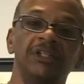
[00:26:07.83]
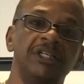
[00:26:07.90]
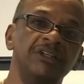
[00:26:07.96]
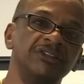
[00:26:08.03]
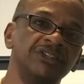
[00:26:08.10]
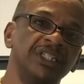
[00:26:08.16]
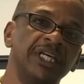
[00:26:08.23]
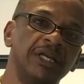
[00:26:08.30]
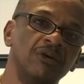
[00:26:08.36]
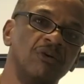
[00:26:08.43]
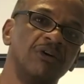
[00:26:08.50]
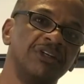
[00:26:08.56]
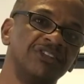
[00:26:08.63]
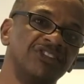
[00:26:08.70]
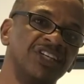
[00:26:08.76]
leaders in that
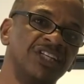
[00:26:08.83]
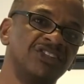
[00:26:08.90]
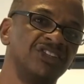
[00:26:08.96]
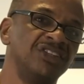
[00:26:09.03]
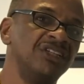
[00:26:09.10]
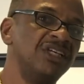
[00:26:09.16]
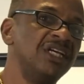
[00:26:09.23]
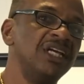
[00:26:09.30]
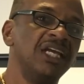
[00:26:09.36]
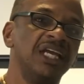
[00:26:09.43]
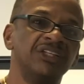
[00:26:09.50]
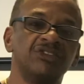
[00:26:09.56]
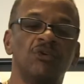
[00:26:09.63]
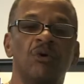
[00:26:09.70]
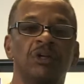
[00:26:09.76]
organization.
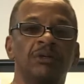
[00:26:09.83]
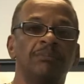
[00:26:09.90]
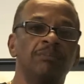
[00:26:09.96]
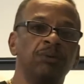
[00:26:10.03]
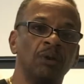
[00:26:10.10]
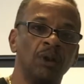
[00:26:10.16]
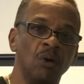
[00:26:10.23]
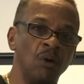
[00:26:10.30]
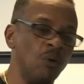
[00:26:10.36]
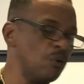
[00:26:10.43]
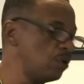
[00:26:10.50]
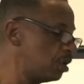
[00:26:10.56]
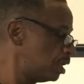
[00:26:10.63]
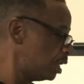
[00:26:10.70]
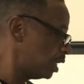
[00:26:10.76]
It's going to blow